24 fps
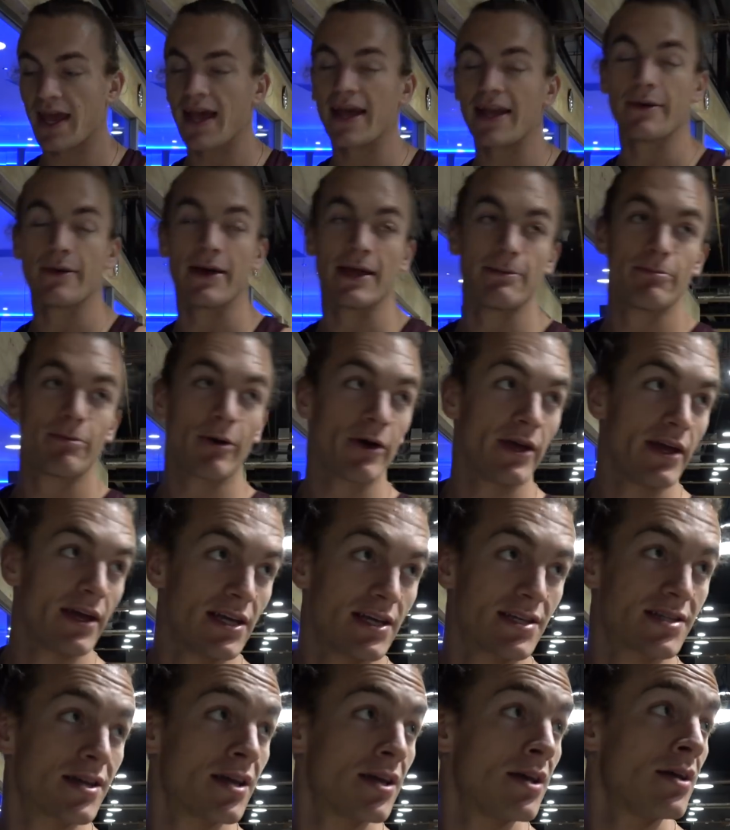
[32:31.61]
Anyway, point
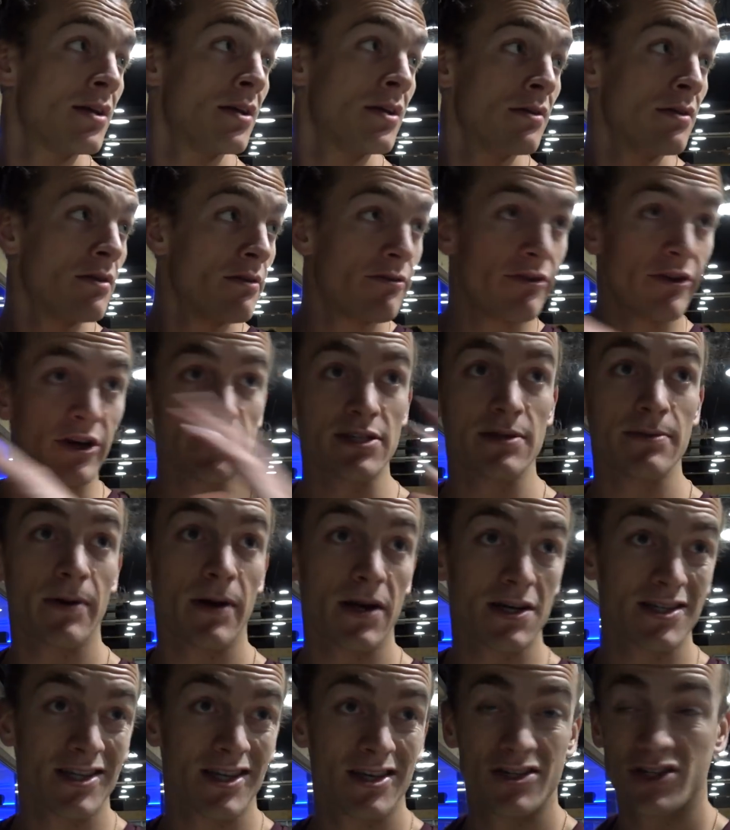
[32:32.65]
is, first
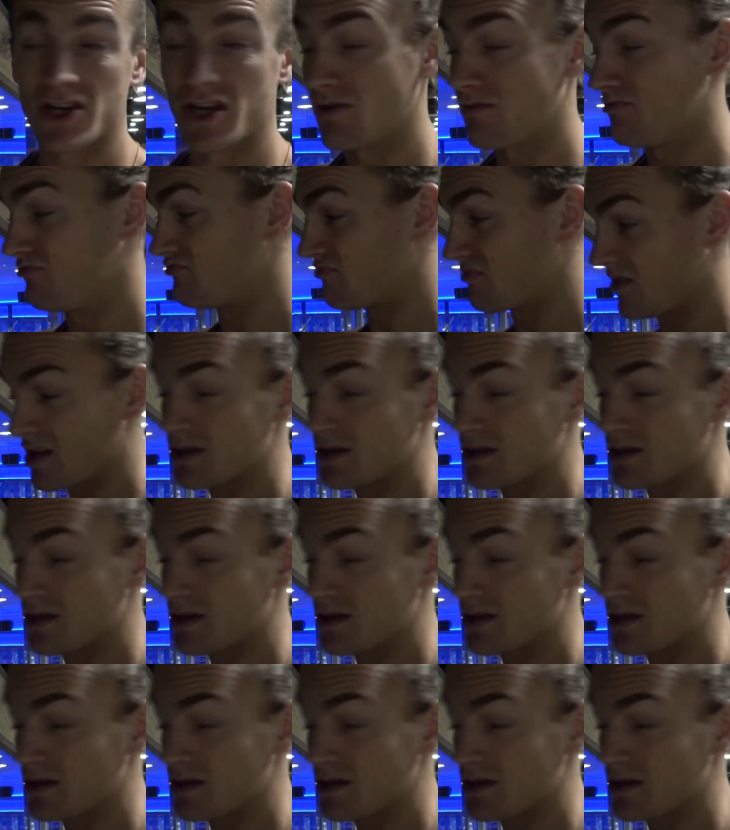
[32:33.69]
impressions of the gym.